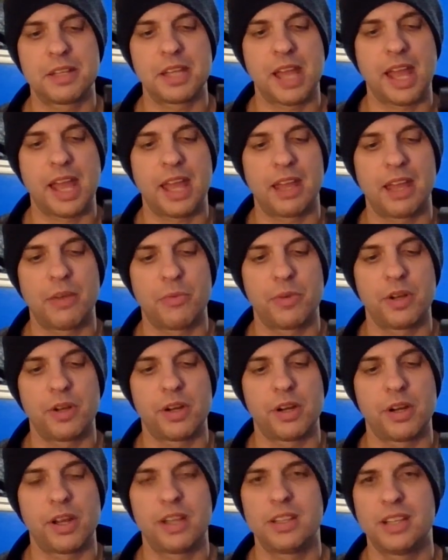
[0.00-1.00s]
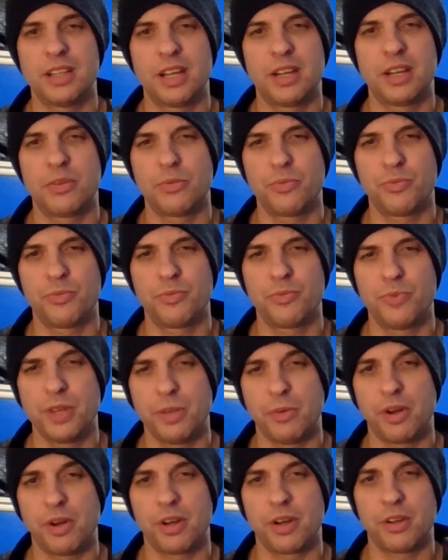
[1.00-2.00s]
Hang it weird. I don't
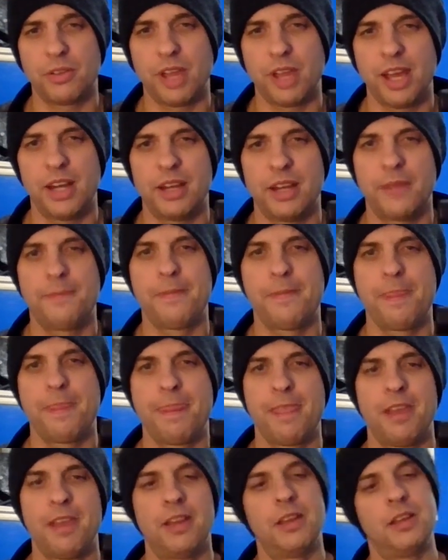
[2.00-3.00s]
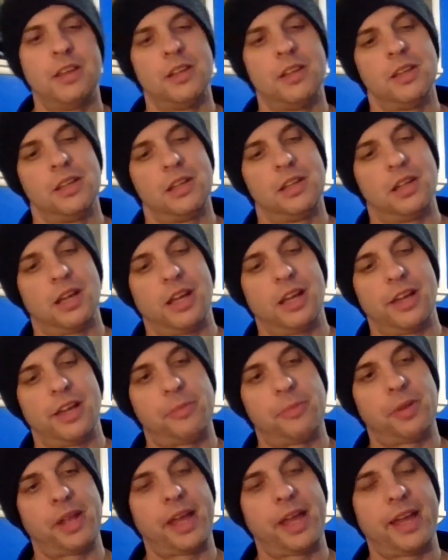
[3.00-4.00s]
really want to do that. I
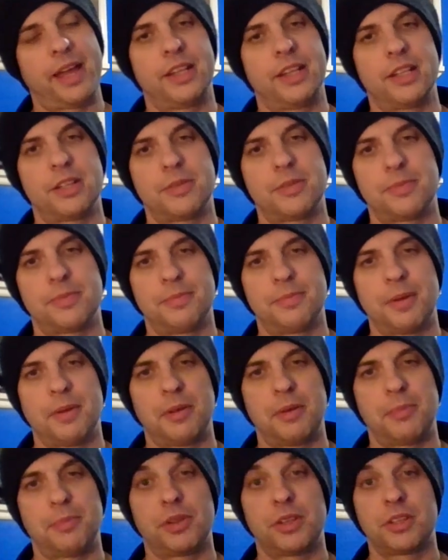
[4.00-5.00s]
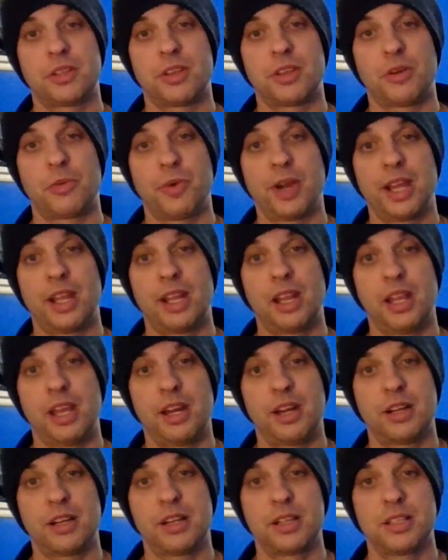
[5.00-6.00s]
have plans maybe to put this on a rig
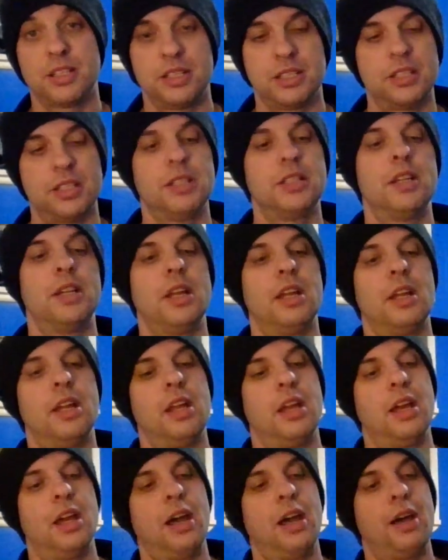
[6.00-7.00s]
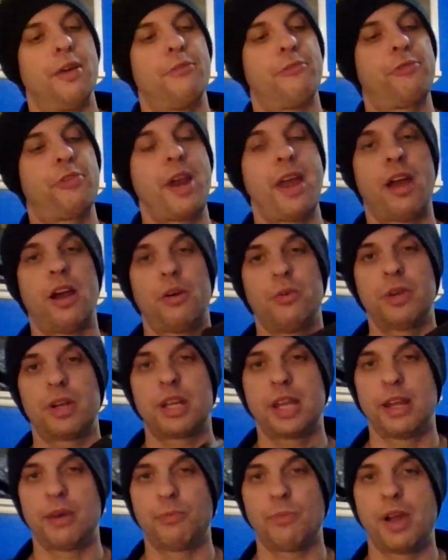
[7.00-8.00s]
later. For now,
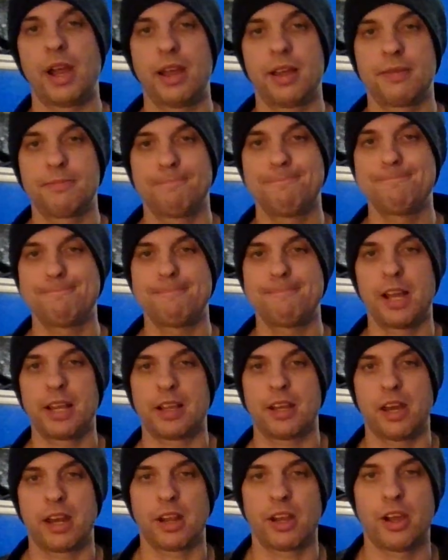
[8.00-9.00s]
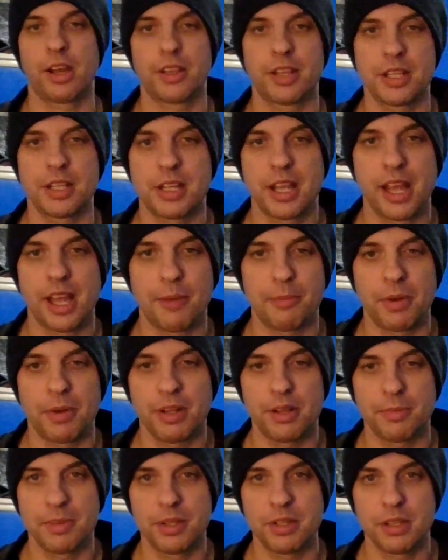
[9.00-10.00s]
again, I kind of got this camera.
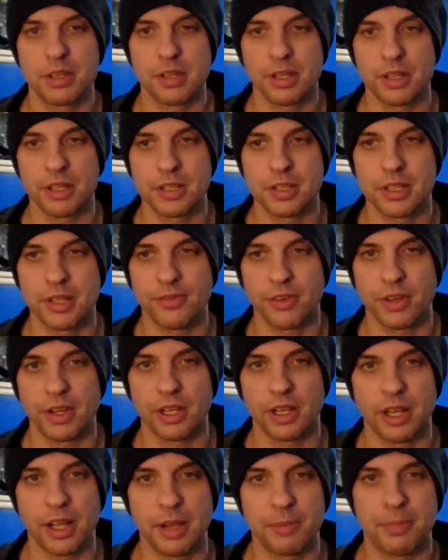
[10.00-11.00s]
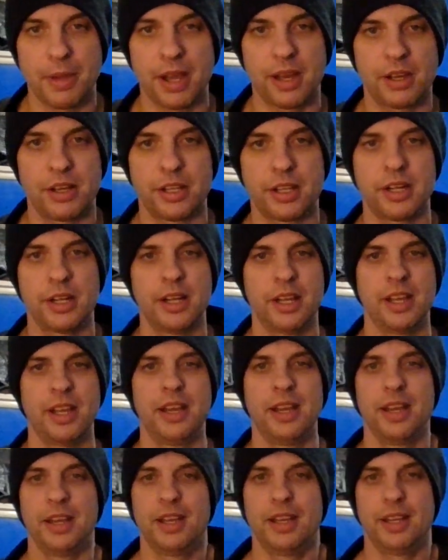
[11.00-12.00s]
Let me see if I got light back on that.
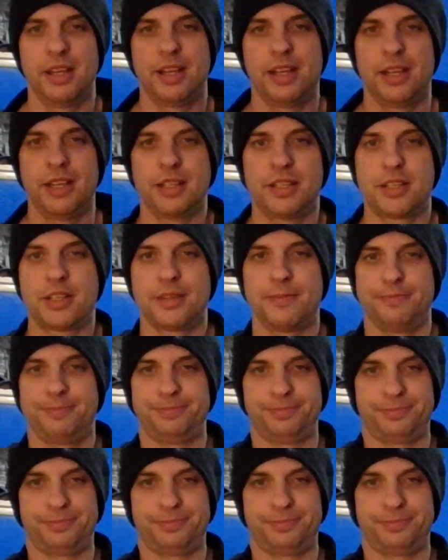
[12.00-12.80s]
Is